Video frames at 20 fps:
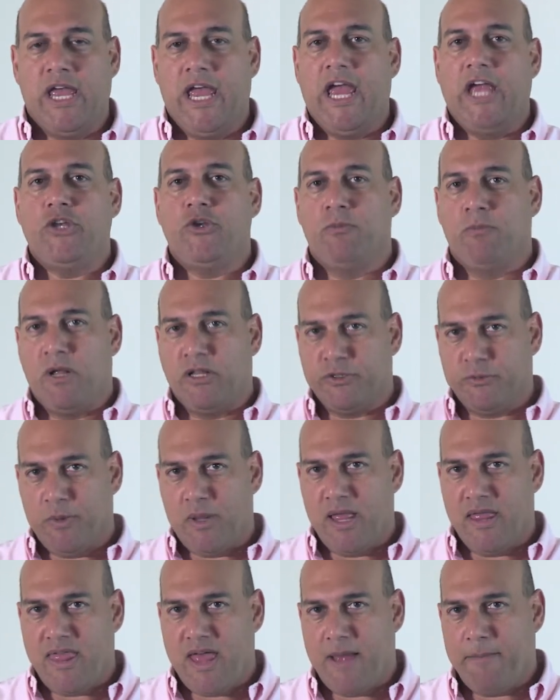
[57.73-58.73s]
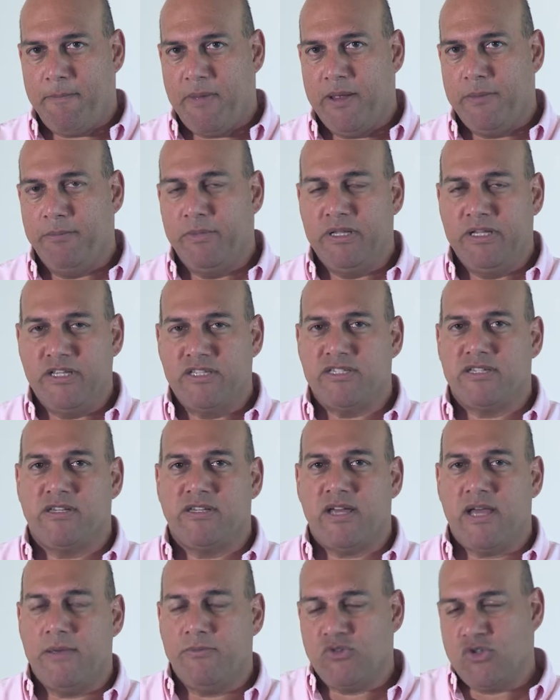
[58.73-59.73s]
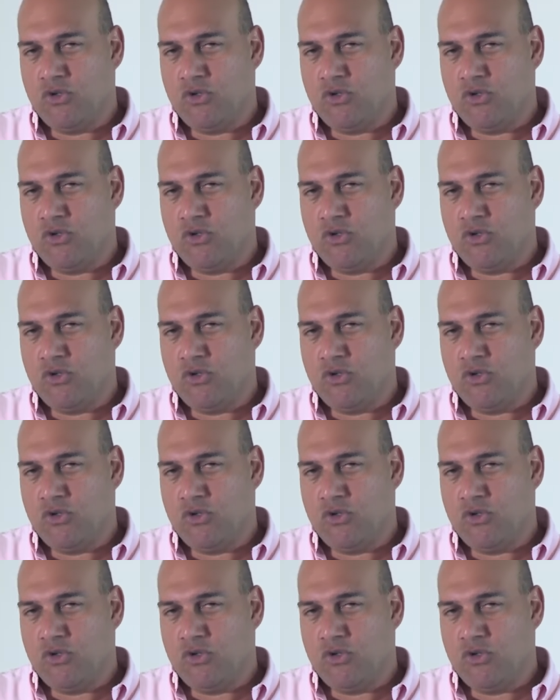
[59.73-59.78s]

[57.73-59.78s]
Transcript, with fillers: and you multiply that by billions of times.